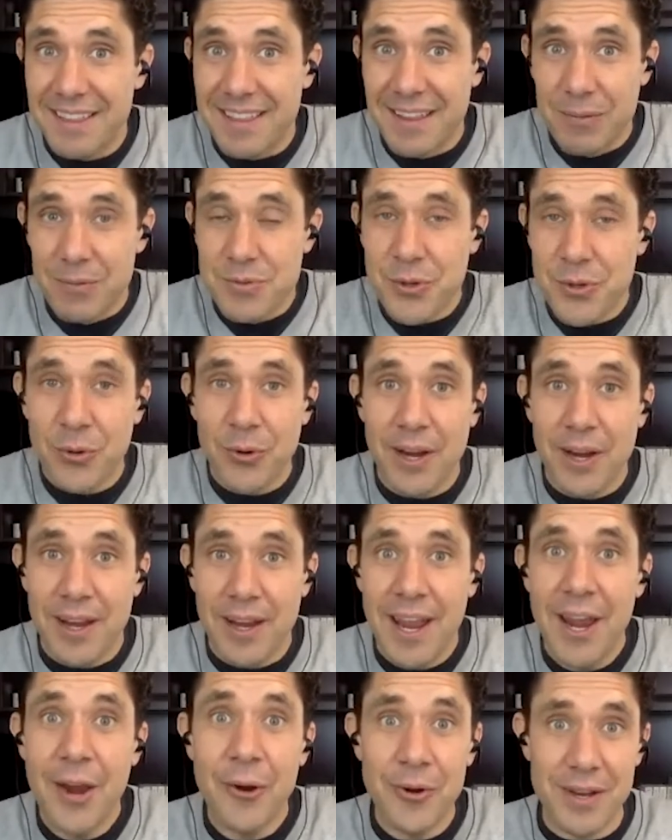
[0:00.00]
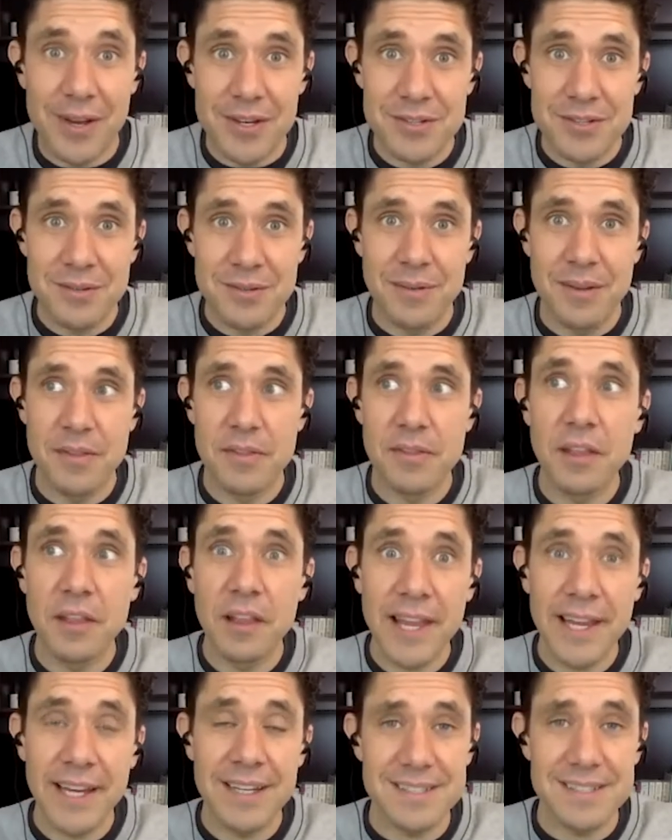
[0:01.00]
it was her heritage, the
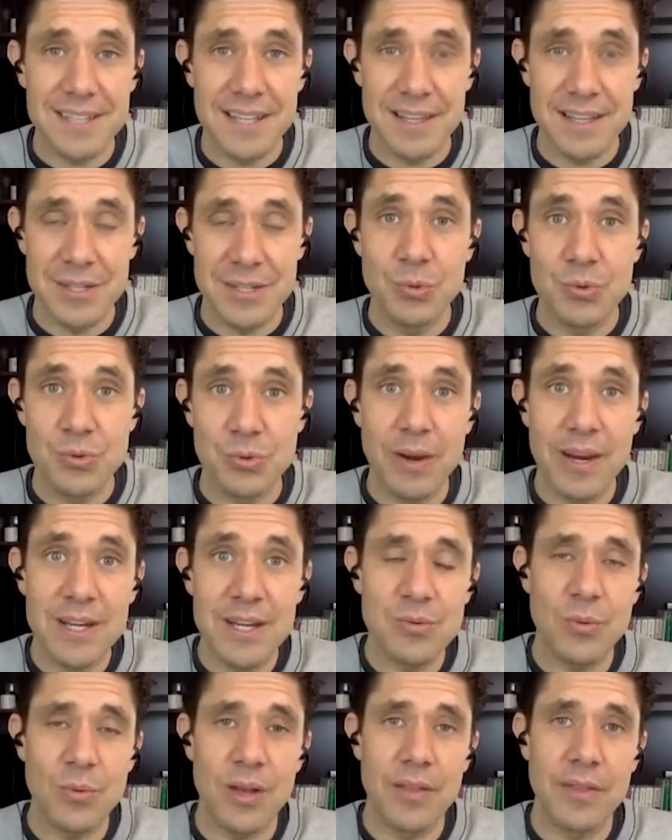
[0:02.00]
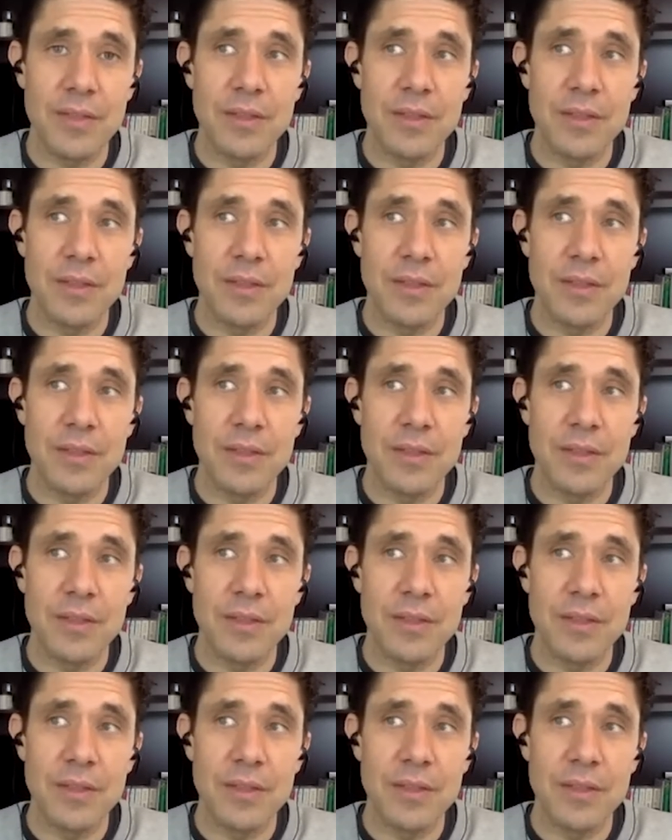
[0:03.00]
legacy that she was raised with.